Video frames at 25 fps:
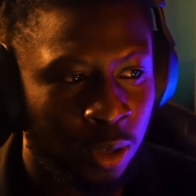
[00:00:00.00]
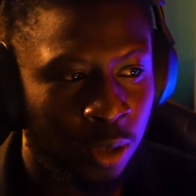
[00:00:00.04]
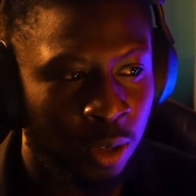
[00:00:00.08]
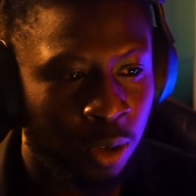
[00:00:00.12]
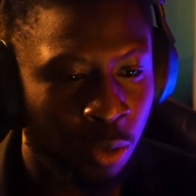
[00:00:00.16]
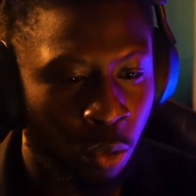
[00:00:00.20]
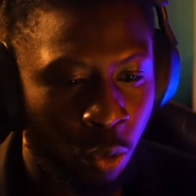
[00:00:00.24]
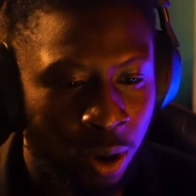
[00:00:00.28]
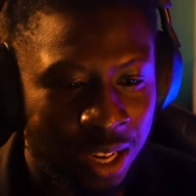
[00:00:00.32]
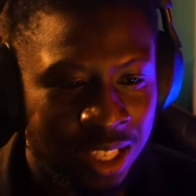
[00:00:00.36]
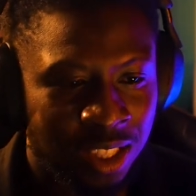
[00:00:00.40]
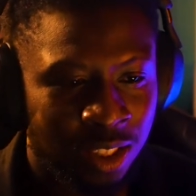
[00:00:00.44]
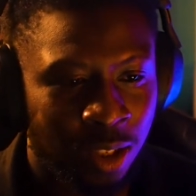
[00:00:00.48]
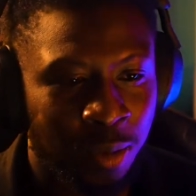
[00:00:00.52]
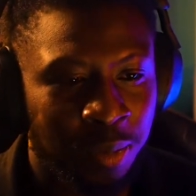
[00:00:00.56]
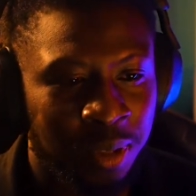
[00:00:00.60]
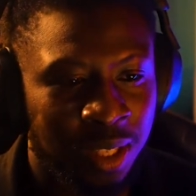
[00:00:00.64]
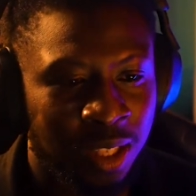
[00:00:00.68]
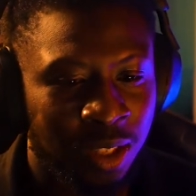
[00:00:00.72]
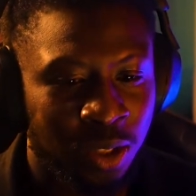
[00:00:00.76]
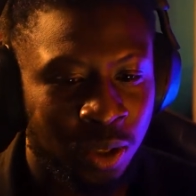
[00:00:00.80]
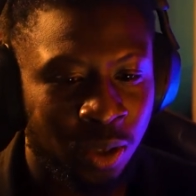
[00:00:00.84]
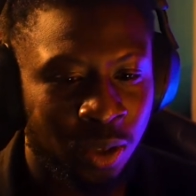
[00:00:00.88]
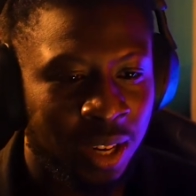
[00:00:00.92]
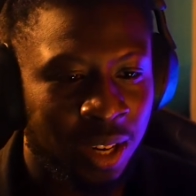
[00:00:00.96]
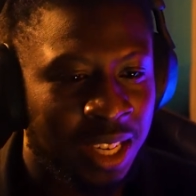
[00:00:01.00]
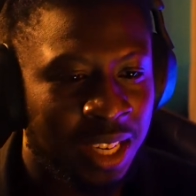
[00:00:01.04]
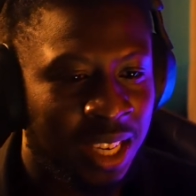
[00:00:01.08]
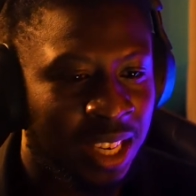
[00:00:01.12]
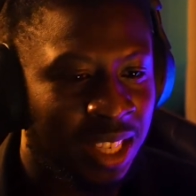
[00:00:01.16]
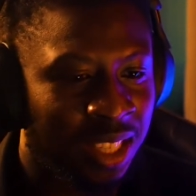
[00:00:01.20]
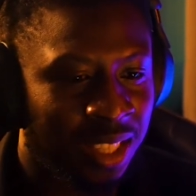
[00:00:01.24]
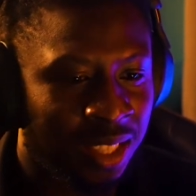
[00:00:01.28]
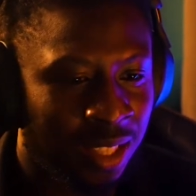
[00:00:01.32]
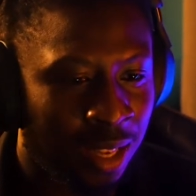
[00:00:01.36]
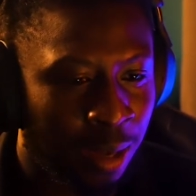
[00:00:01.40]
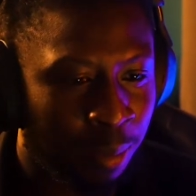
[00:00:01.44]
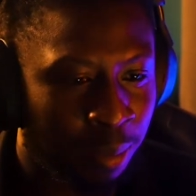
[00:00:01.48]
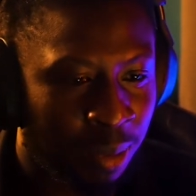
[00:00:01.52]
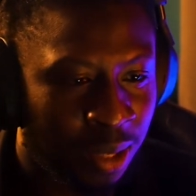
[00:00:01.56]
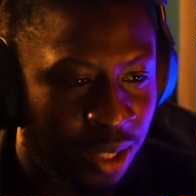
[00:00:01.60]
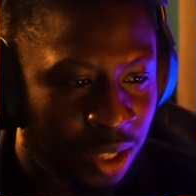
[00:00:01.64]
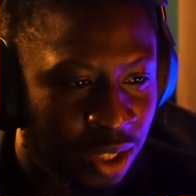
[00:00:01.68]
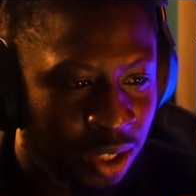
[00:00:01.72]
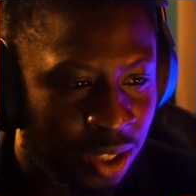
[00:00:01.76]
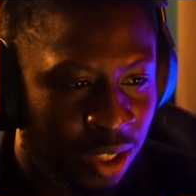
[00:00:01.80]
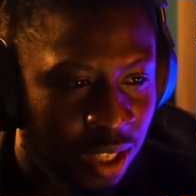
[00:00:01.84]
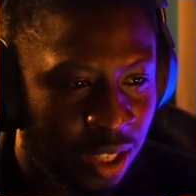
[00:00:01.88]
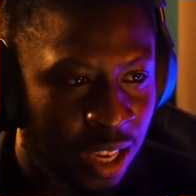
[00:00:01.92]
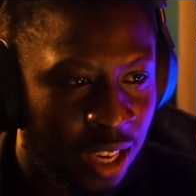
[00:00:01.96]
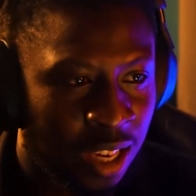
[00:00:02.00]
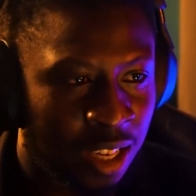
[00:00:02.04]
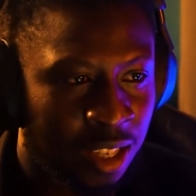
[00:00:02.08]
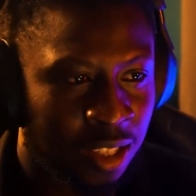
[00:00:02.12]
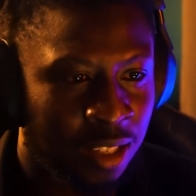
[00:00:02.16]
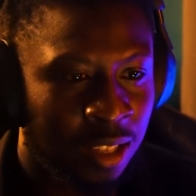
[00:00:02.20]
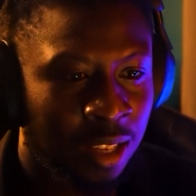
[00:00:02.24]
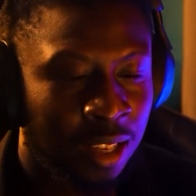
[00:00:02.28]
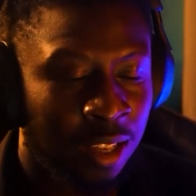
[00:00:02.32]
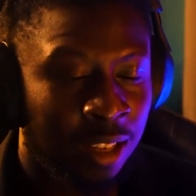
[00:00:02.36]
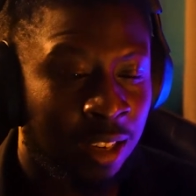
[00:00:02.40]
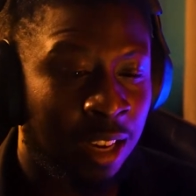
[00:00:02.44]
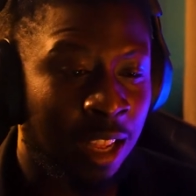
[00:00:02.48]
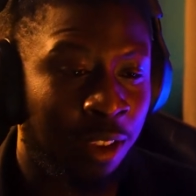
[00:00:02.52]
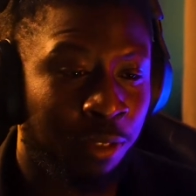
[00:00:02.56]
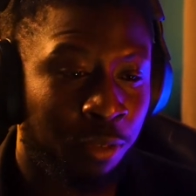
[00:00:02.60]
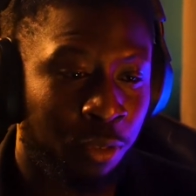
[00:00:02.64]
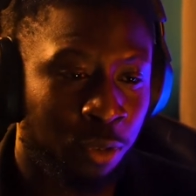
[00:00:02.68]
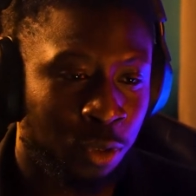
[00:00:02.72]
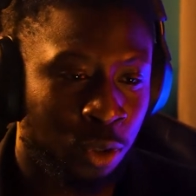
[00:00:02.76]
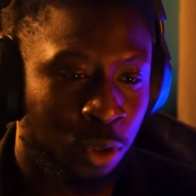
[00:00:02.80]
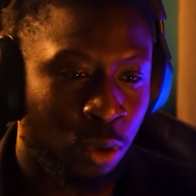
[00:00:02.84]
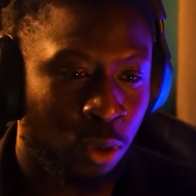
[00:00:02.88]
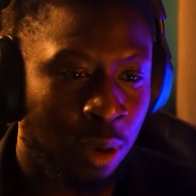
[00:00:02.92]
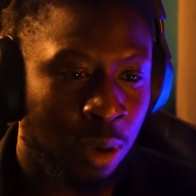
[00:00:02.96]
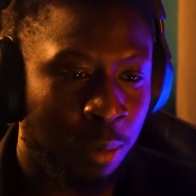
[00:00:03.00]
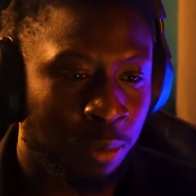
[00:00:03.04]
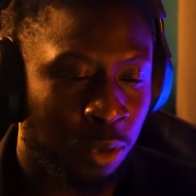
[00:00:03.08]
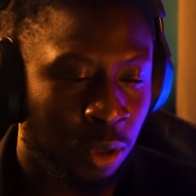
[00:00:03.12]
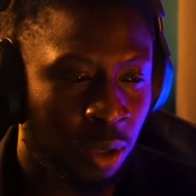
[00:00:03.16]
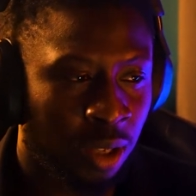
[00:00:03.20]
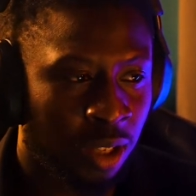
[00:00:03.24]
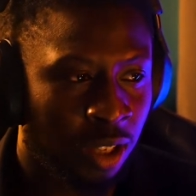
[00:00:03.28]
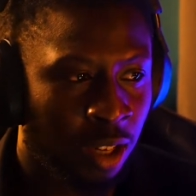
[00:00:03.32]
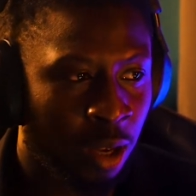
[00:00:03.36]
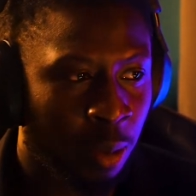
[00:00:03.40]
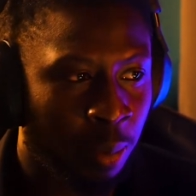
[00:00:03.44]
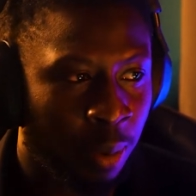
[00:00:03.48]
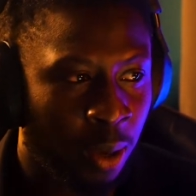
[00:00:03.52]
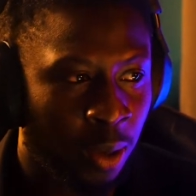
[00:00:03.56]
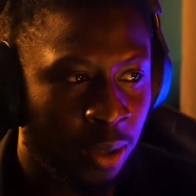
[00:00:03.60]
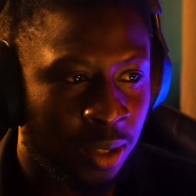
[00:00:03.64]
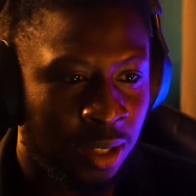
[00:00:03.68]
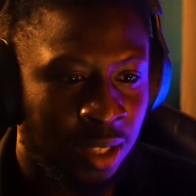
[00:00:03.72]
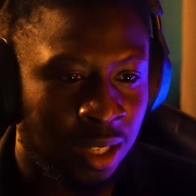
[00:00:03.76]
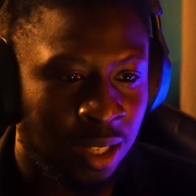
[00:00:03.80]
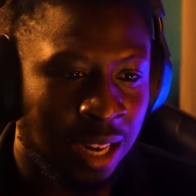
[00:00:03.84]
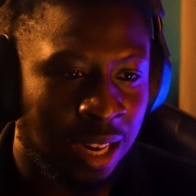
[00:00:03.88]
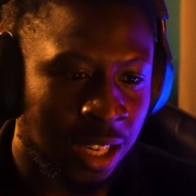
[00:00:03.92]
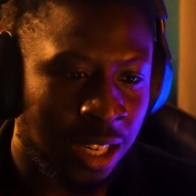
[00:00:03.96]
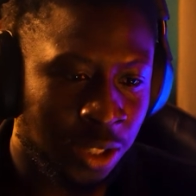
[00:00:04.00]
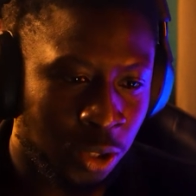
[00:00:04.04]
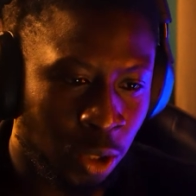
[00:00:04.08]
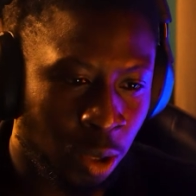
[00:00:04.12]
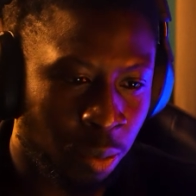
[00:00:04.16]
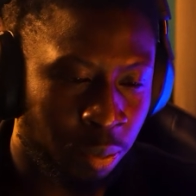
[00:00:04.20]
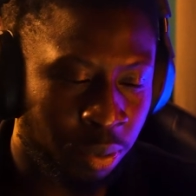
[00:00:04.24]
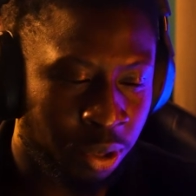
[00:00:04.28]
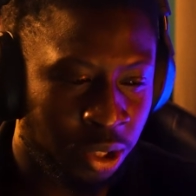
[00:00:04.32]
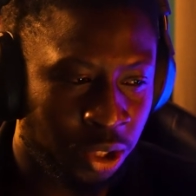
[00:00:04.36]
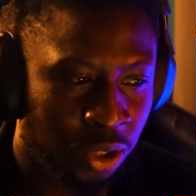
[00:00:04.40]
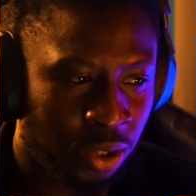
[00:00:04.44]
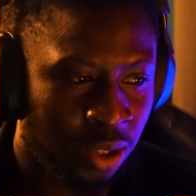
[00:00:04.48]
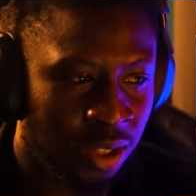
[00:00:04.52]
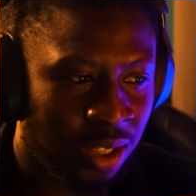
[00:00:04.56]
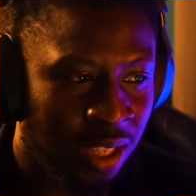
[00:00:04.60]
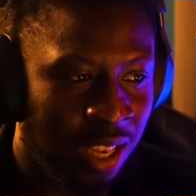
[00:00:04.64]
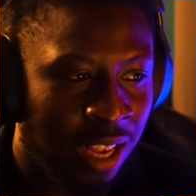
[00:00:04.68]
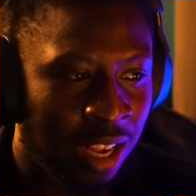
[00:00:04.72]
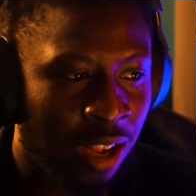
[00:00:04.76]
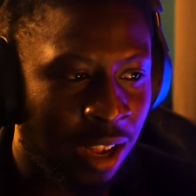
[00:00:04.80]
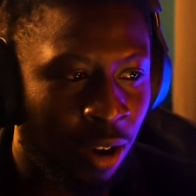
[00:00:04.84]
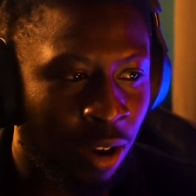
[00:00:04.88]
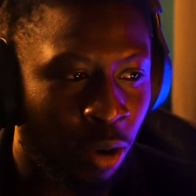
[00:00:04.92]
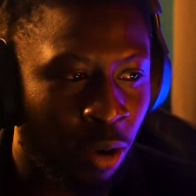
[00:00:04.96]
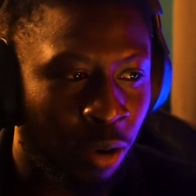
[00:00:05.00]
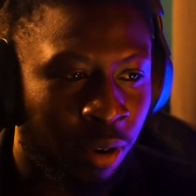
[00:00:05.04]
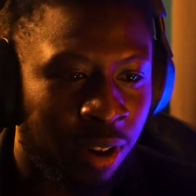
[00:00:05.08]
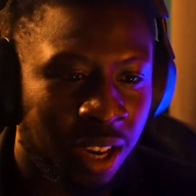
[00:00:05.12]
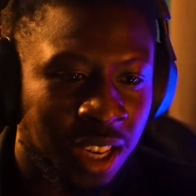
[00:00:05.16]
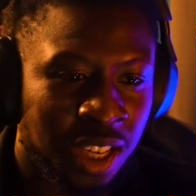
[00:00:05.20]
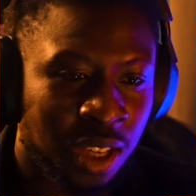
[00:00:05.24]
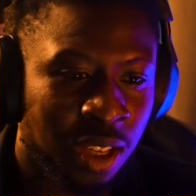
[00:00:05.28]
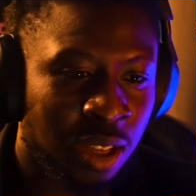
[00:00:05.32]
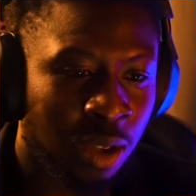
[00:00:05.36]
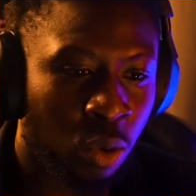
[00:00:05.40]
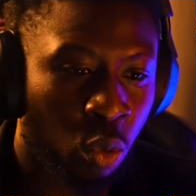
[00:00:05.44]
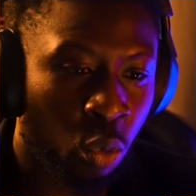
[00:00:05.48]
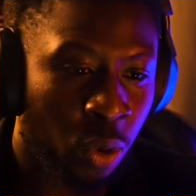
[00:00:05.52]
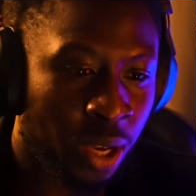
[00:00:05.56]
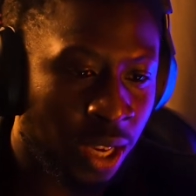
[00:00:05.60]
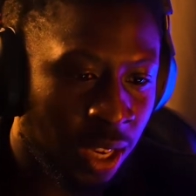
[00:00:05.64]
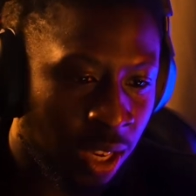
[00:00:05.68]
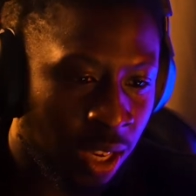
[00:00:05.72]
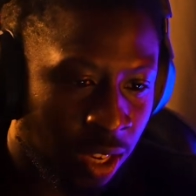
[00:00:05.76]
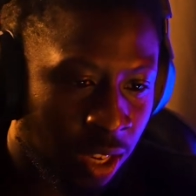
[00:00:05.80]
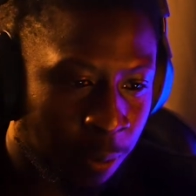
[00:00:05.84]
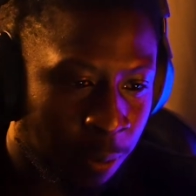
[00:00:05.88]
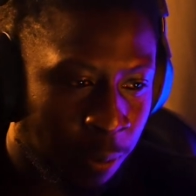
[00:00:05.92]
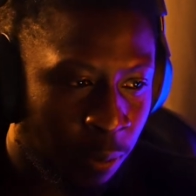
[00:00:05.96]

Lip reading: when something is already established, and so I'm talking about the large corporations that are already winning,